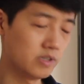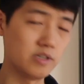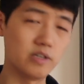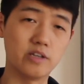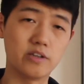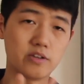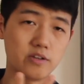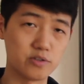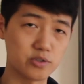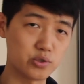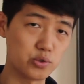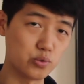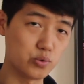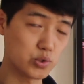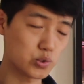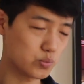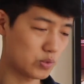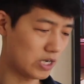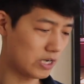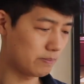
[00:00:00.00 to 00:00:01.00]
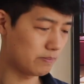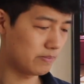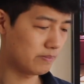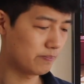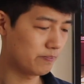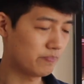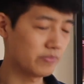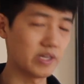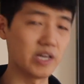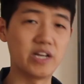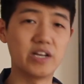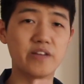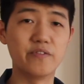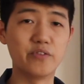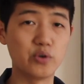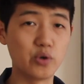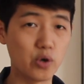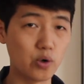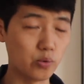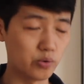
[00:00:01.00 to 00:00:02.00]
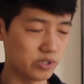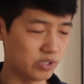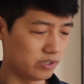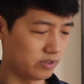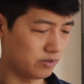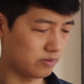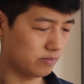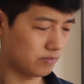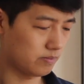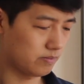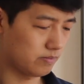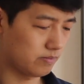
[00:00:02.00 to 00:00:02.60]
it does 2 swipe. And if you hold it,